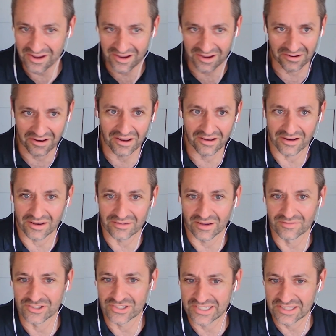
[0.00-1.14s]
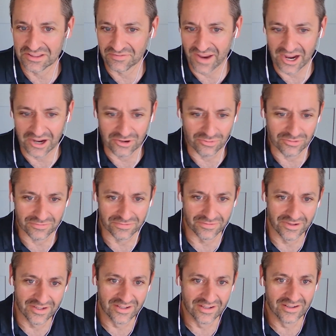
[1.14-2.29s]
I've just seen the value of
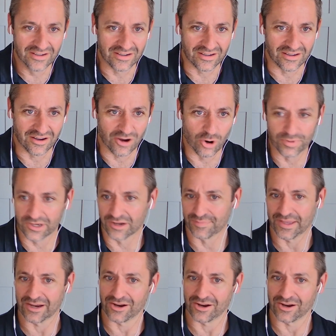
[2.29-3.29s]
opening up that